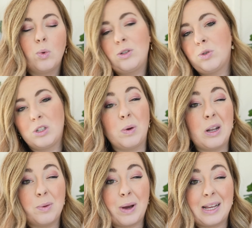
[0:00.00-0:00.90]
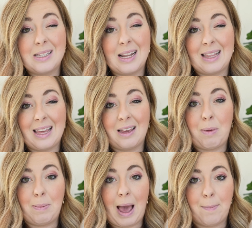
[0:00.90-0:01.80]
which is one of the ways that I think
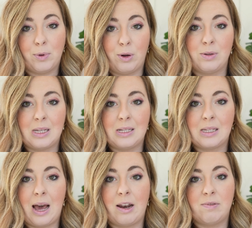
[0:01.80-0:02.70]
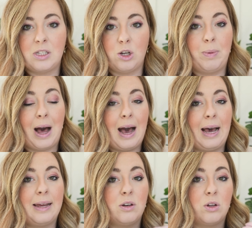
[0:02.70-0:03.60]
maybe Apple Notes is kind of still
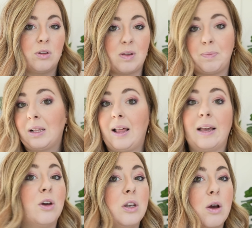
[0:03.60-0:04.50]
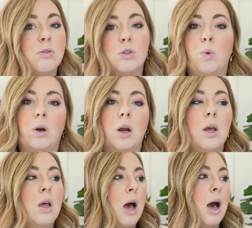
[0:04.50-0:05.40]
behind something like GoodNotes or
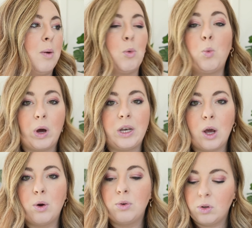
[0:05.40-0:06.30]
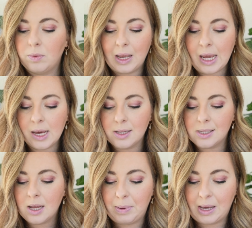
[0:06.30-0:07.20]
um, OneNote
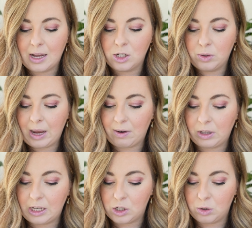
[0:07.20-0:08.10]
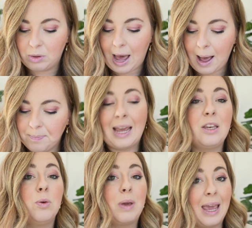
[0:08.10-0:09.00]
is, because you can't really do that.
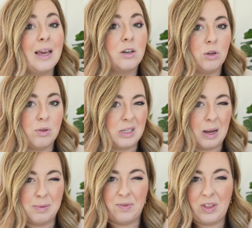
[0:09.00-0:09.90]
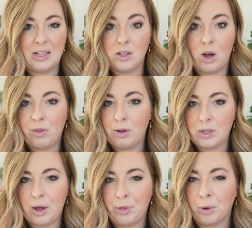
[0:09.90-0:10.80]
And you can do those types of things on those
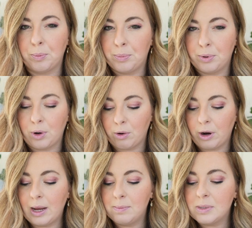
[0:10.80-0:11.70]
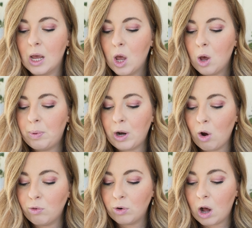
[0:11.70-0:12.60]
other programs, but
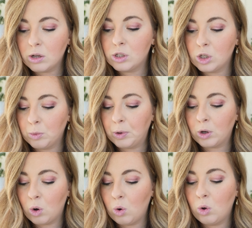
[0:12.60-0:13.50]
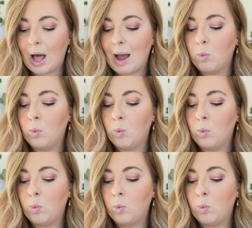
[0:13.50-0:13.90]
overall super cool. I